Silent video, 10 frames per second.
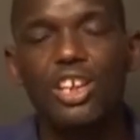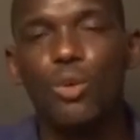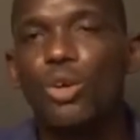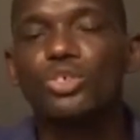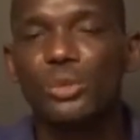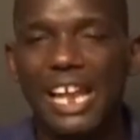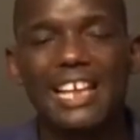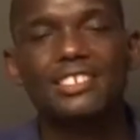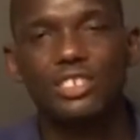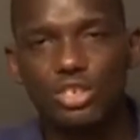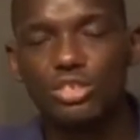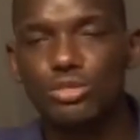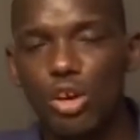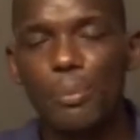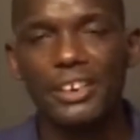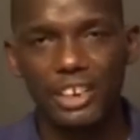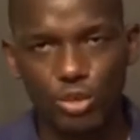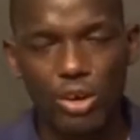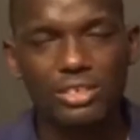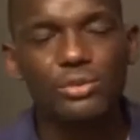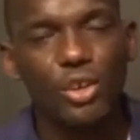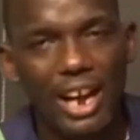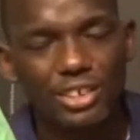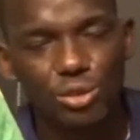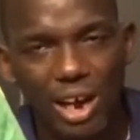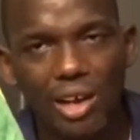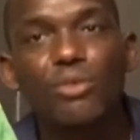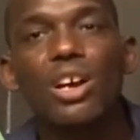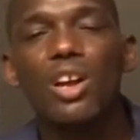Also, we ask God to open the doors for us to have